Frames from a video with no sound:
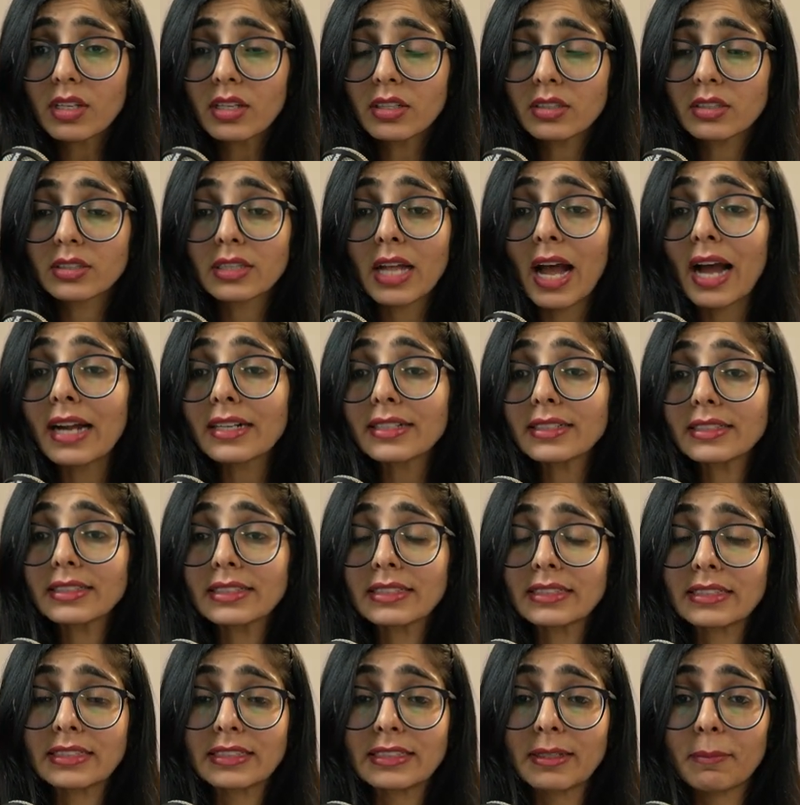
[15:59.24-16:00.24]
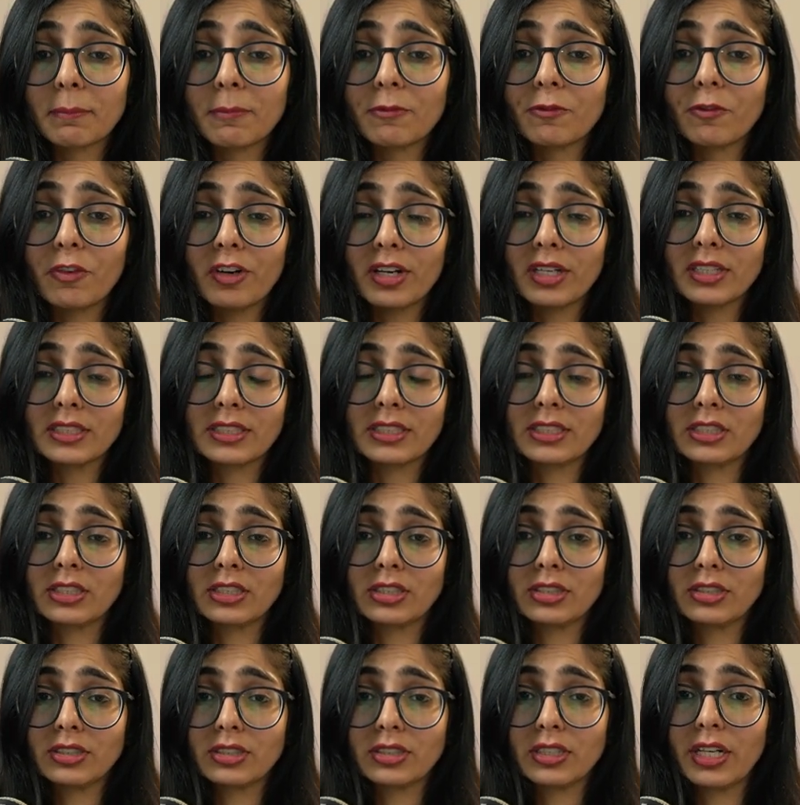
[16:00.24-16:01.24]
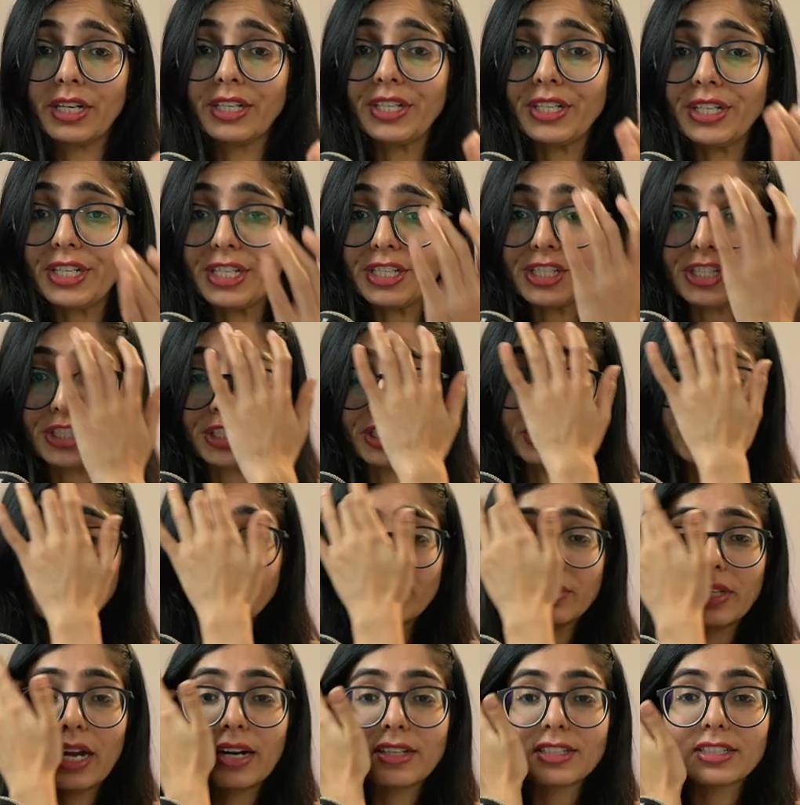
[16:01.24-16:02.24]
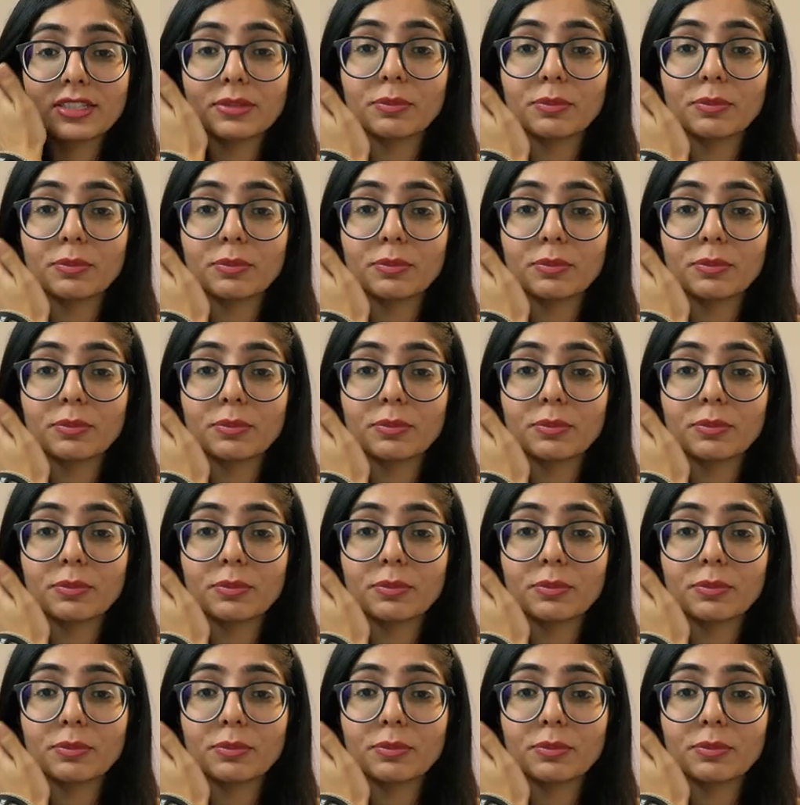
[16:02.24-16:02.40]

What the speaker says: That is the first condition, that is